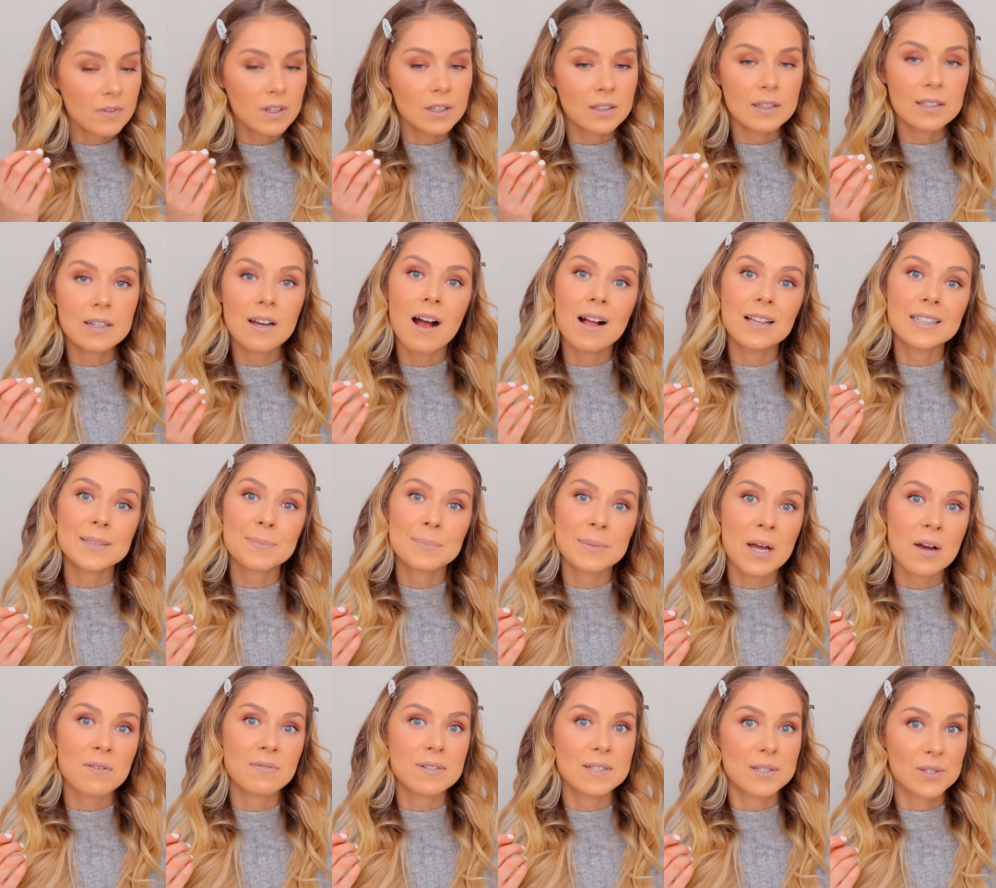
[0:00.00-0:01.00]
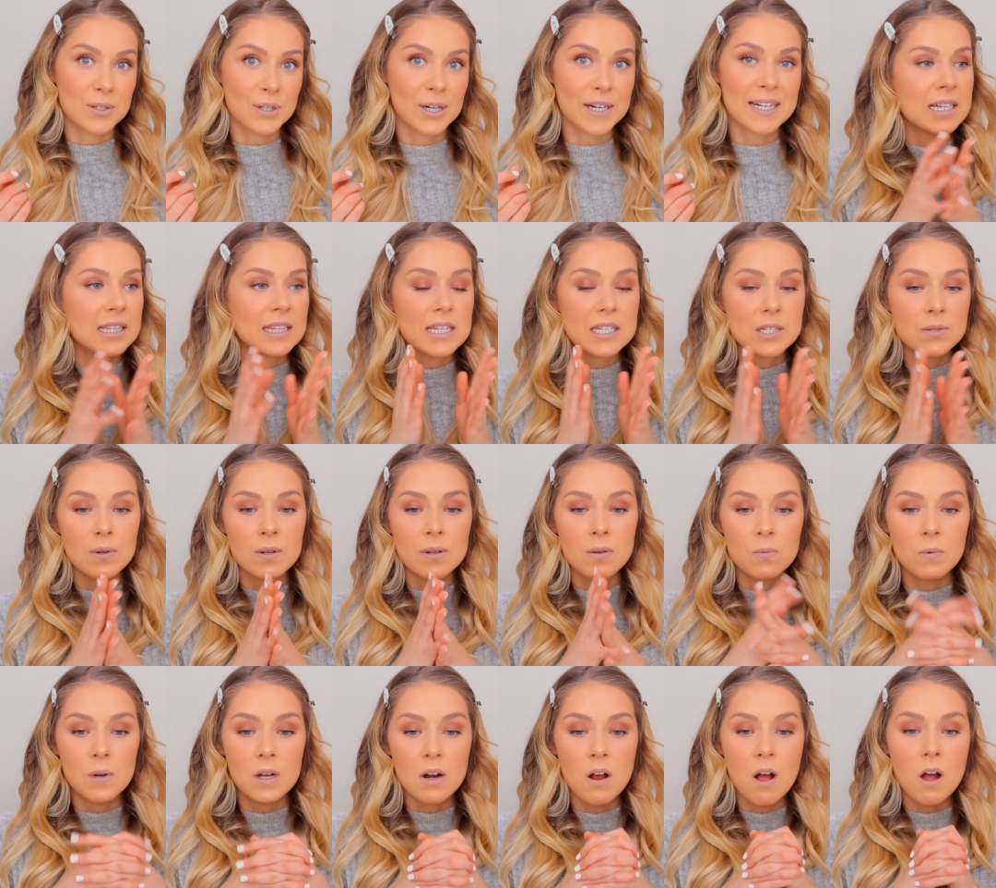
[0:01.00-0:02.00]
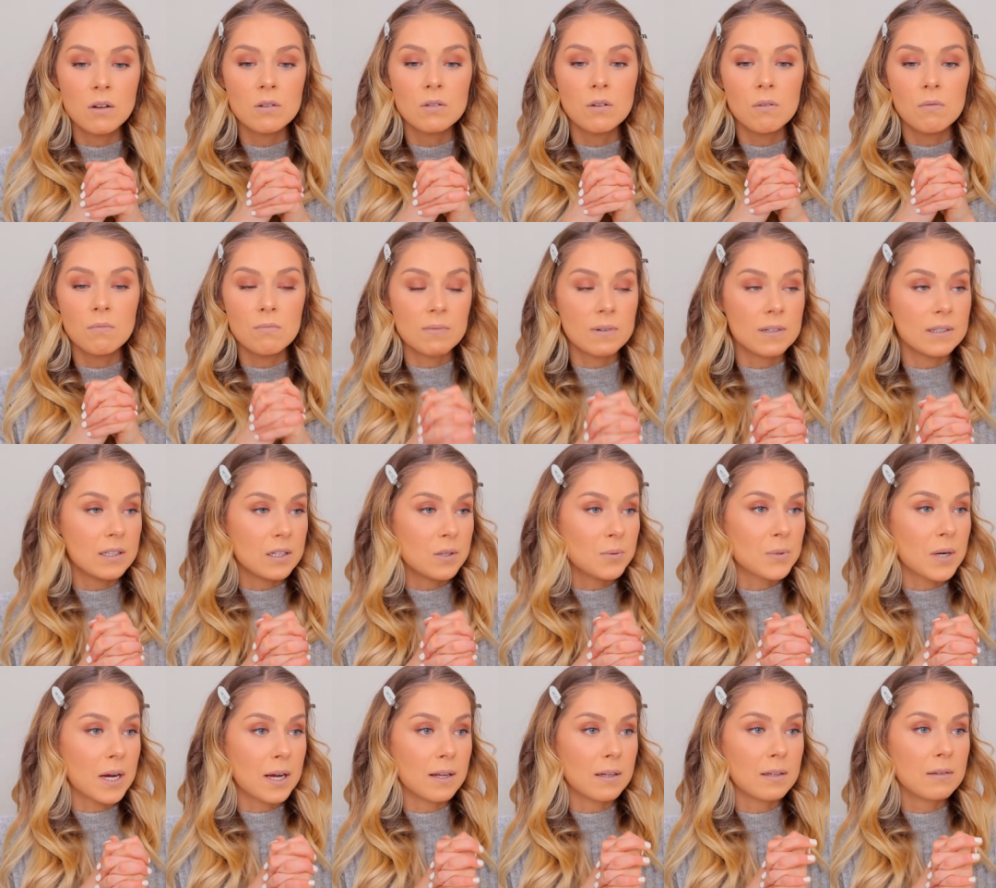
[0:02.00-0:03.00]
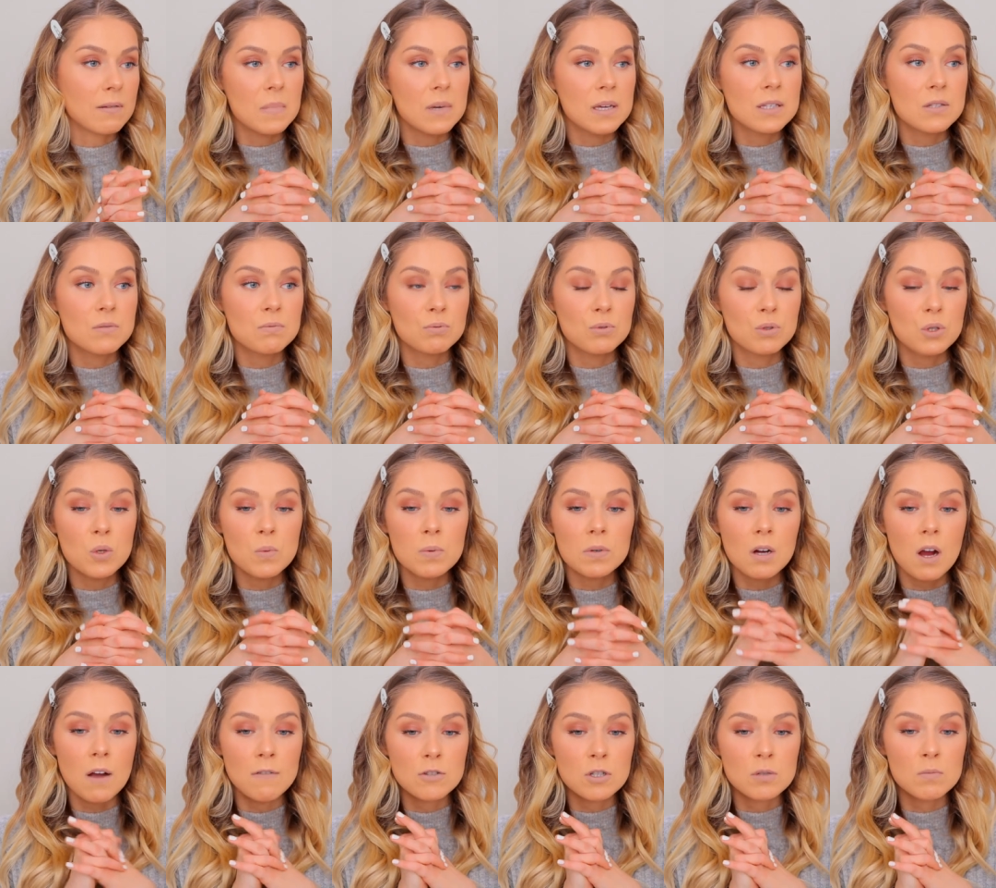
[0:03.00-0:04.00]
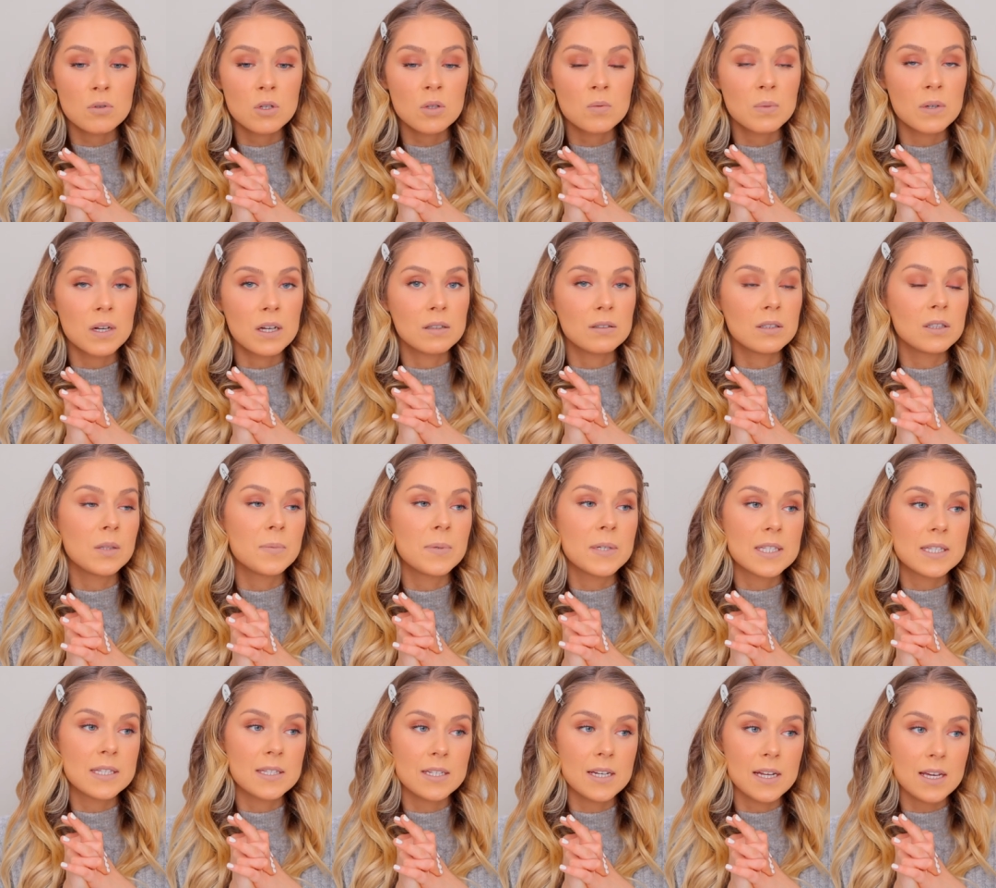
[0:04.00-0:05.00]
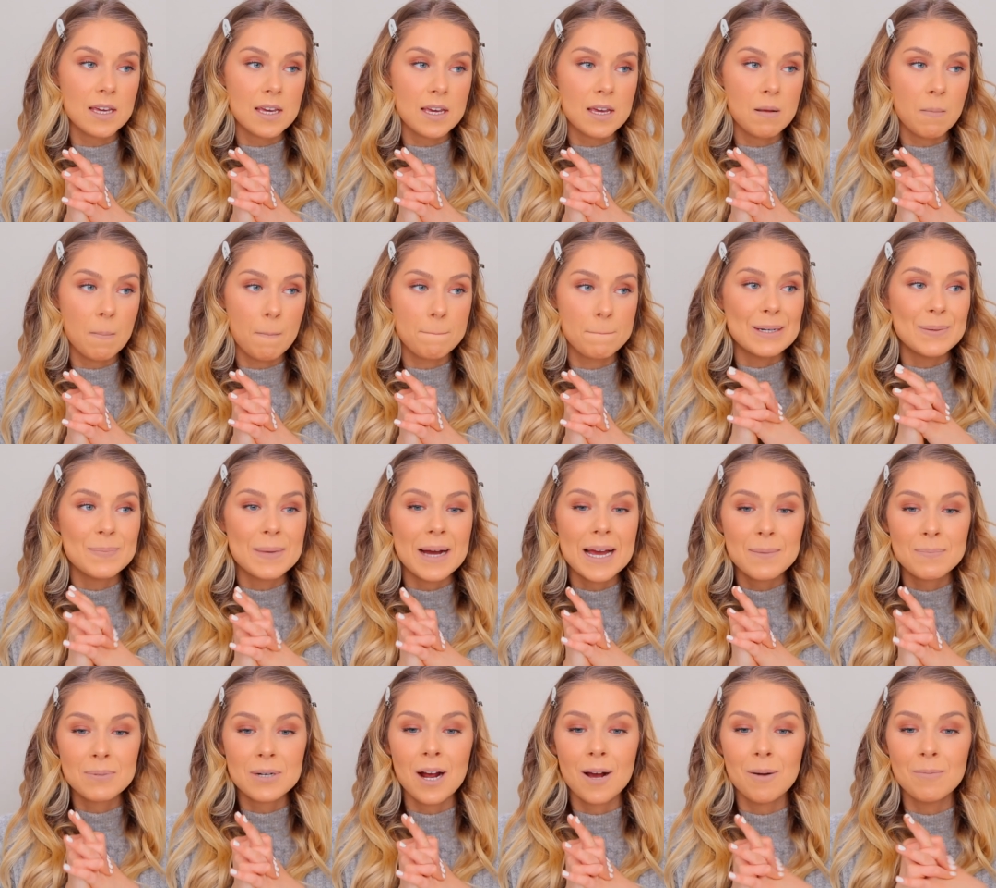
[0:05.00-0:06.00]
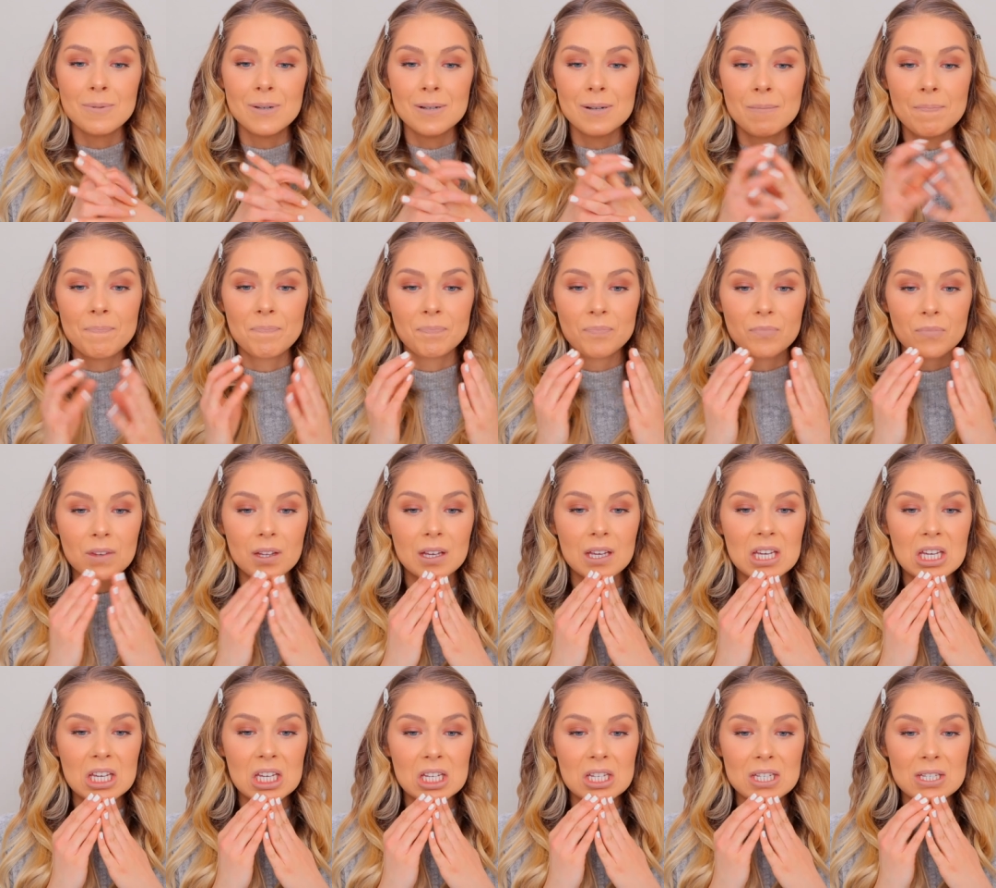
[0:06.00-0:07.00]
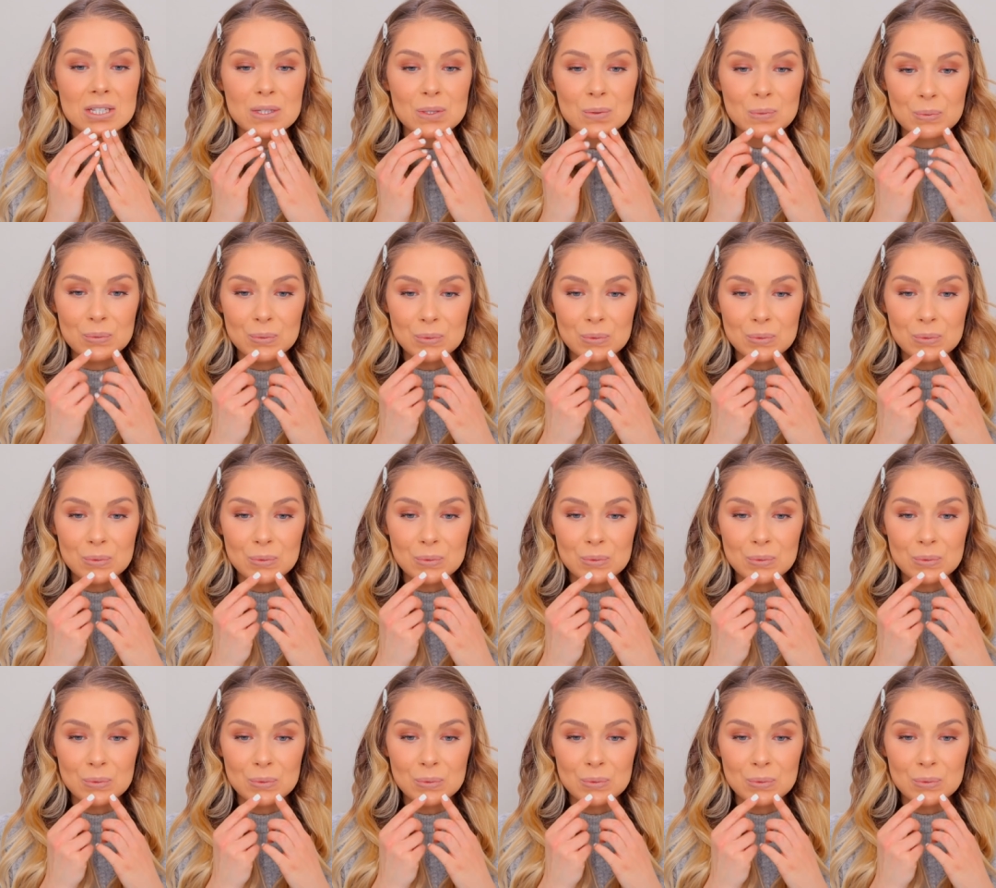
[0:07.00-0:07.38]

The color payoff is great. This one went on really well. It's super comfortable, but a little bit sticky. My problem is,